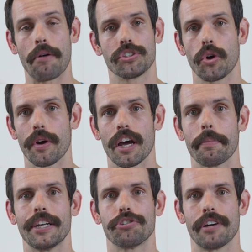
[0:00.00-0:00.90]
I was going on
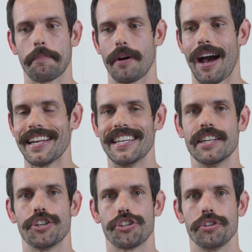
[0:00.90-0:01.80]
my trip. I needed
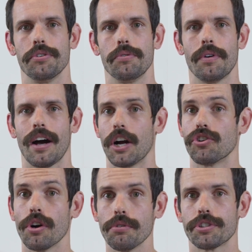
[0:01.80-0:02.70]
a shoe, a
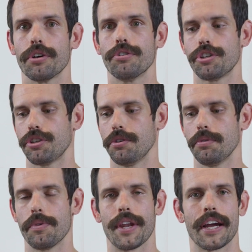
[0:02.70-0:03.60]
closed-toed
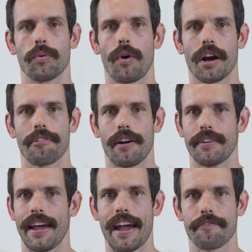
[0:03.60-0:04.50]
shoe that I could walk
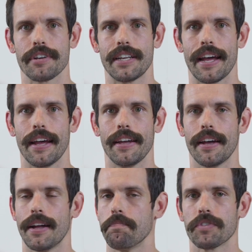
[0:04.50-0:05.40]
around every day,
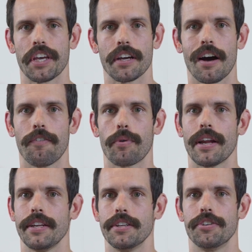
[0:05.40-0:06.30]
kick off when I needed